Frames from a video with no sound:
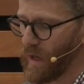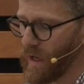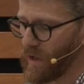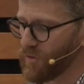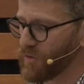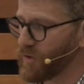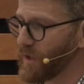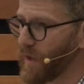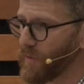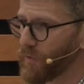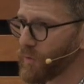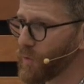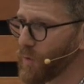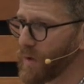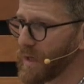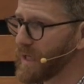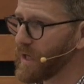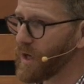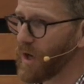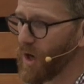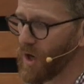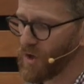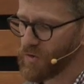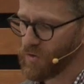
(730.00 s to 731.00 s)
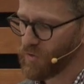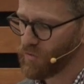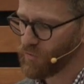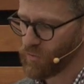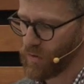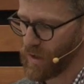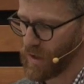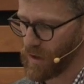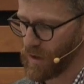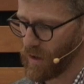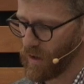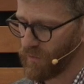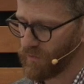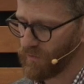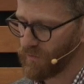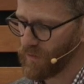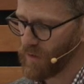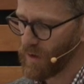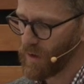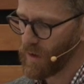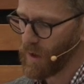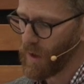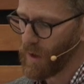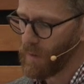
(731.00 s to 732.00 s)
wage, not through any conscious trade off,
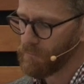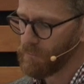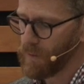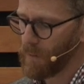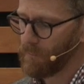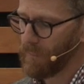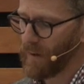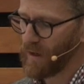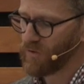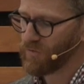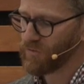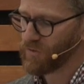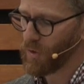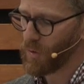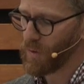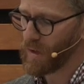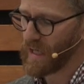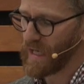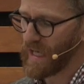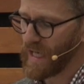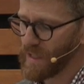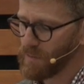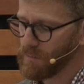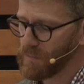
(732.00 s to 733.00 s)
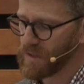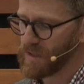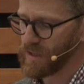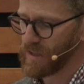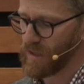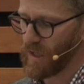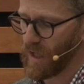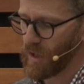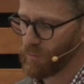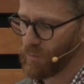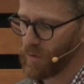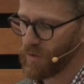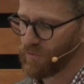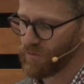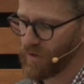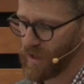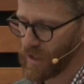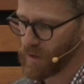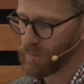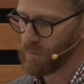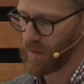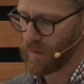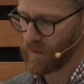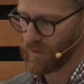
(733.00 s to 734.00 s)
but by sowing enmity and
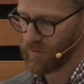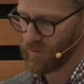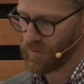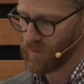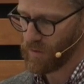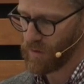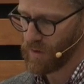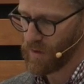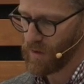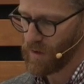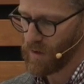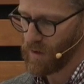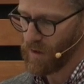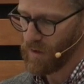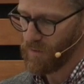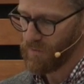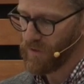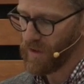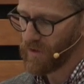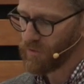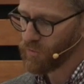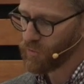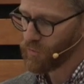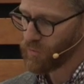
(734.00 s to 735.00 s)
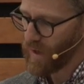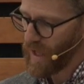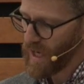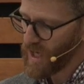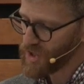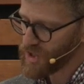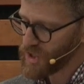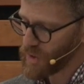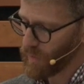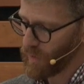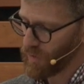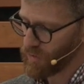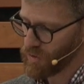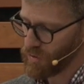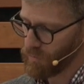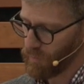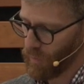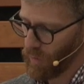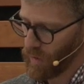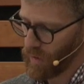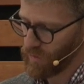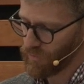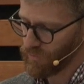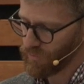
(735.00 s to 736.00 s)
resentment. That strategy, wrote Du
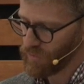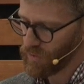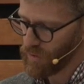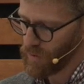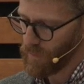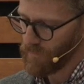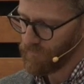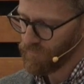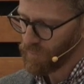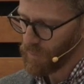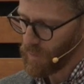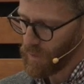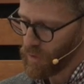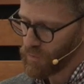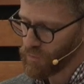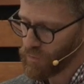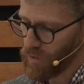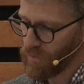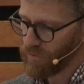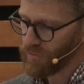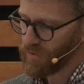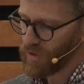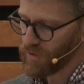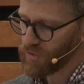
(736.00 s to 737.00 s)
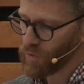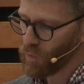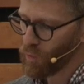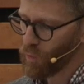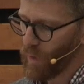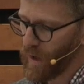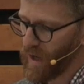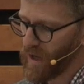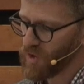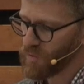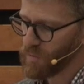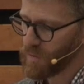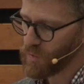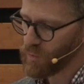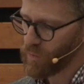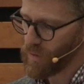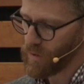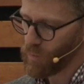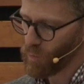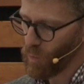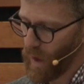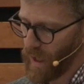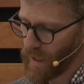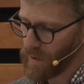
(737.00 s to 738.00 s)
Bois, drove such a wedge
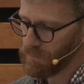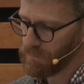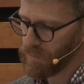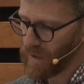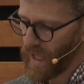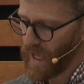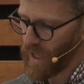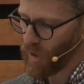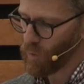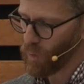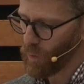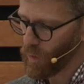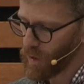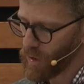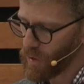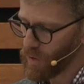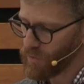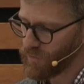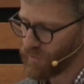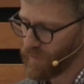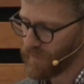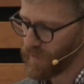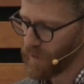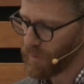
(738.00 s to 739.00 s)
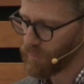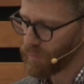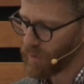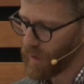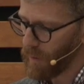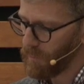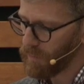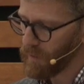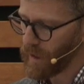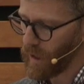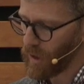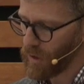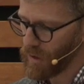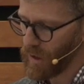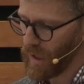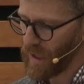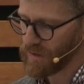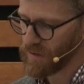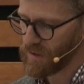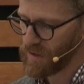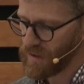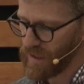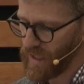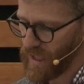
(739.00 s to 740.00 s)
between white and black workers that there probably are
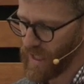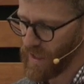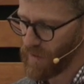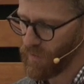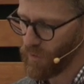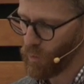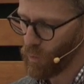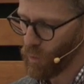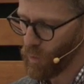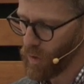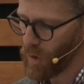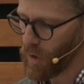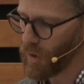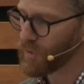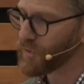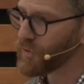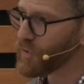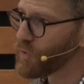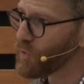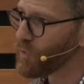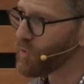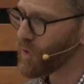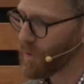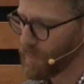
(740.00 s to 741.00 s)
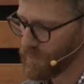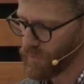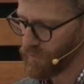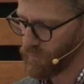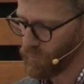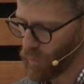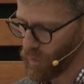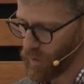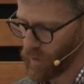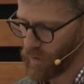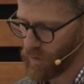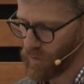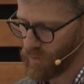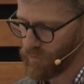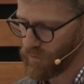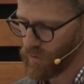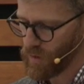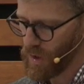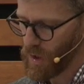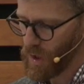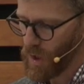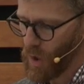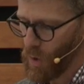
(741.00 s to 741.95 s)
not today in the world two groups of workers